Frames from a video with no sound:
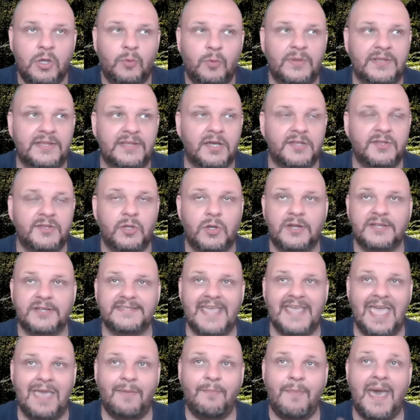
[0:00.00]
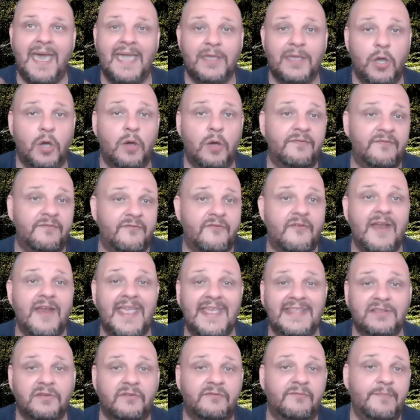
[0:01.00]
with others am i
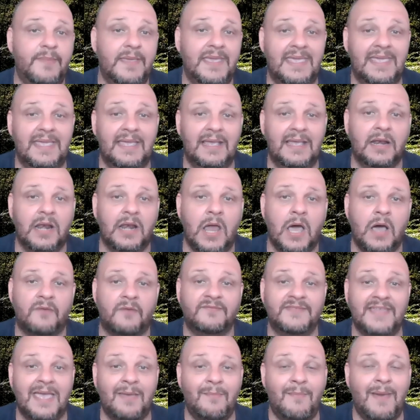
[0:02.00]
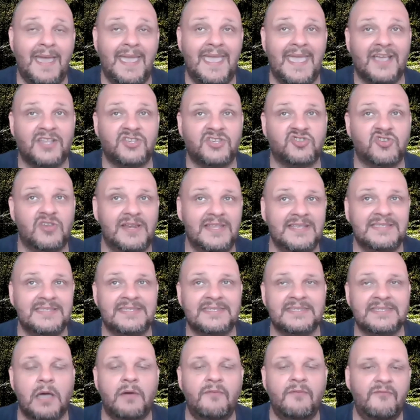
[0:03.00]
afraid of being loved am i actually
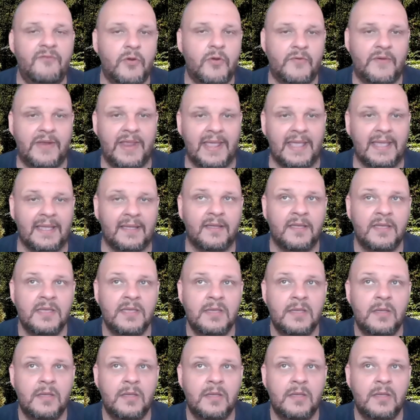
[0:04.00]
suffering